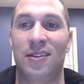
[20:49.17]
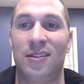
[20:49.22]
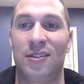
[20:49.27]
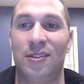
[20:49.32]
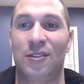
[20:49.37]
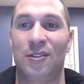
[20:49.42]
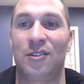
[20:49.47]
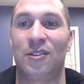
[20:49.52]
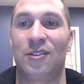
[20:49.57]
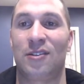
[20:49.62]
can
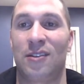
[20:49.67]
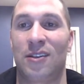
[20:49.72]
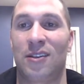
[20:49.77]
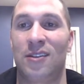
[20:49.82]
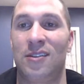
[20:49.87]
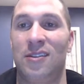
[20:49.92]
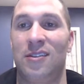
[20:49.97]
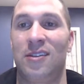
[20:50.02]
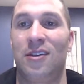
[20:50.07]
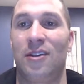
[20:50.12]

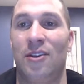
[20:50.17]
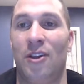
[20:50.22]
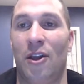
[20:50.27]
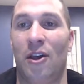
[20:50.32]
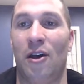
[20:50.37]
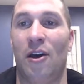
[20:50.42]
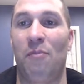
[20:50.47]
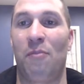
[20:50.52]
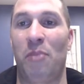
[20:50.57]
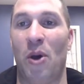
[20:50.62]
see
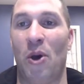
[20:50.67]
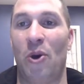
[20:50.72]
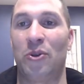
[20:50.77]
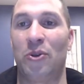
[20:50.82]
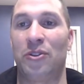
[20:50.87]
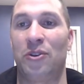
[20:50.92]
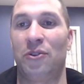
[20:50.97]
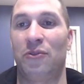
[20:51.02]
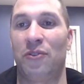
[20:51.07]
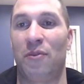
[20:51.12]
a
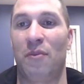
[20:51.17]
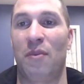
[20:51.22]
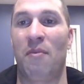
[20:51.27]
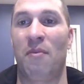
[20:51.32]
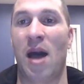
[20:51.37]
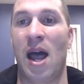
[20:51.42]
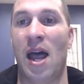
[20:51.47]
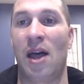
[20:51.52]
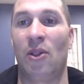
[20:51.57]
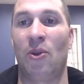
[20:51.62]
poser from
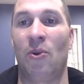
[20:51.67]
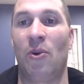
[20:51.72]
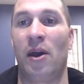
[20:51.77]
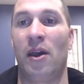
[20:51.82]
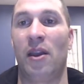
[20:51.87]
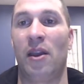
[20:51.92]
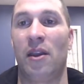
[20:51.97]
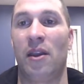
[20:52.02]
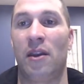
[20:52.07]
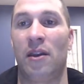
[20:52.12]
a mile
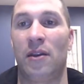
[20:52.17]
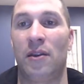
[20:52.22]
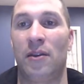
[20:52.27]
away,